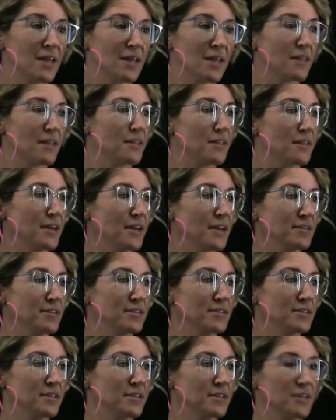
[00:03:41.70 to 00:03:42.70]

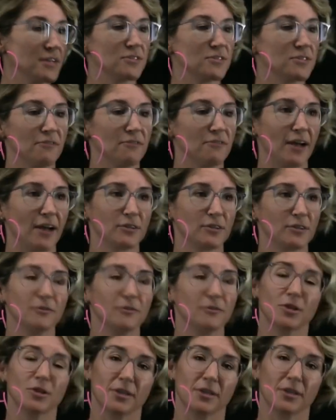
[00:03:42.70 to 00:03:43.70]
This is the factored
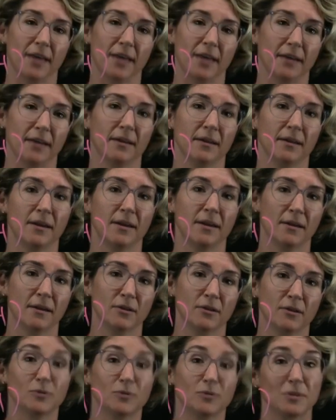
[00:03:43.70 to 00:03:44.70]
version then,
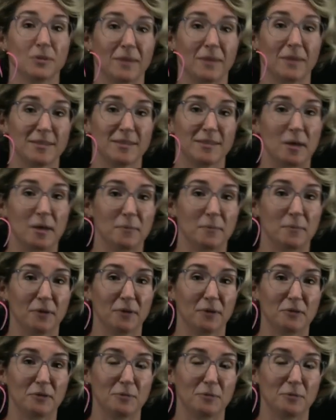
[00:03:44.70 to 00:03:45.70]
using my sum
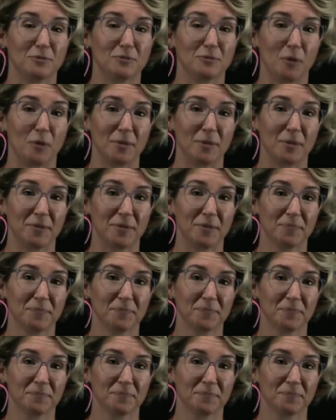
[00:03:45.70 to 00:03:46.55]
of cubes formula.